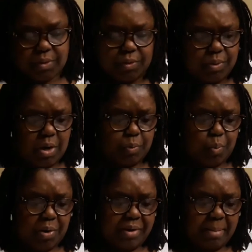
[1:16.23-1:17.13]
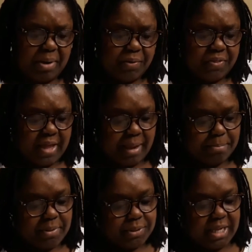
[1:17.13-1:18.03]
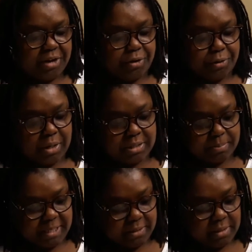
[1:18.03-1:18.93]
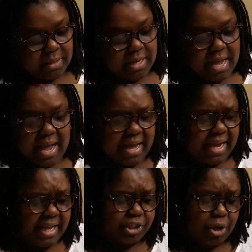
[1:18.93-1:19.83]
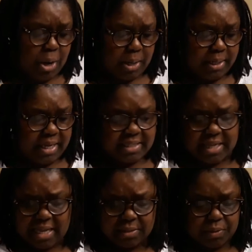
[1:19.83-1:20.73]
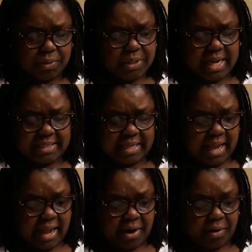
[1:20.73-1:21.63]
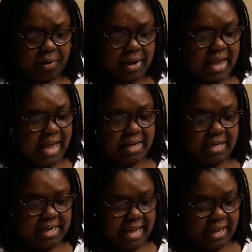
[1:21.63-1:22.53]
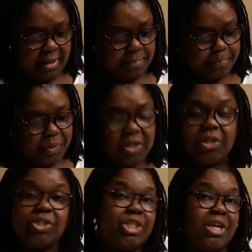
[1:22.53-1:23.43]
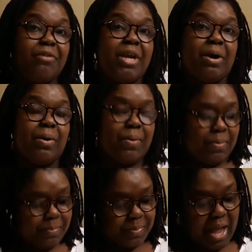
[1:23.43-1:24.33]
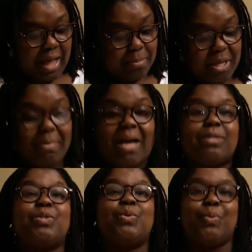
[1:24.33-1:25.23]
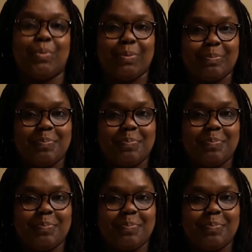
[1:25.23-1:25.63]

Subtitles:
"Do not worry about them," said her husband. "A hedgehog is as good as a hare any day. Cheerio, I'll be back soon."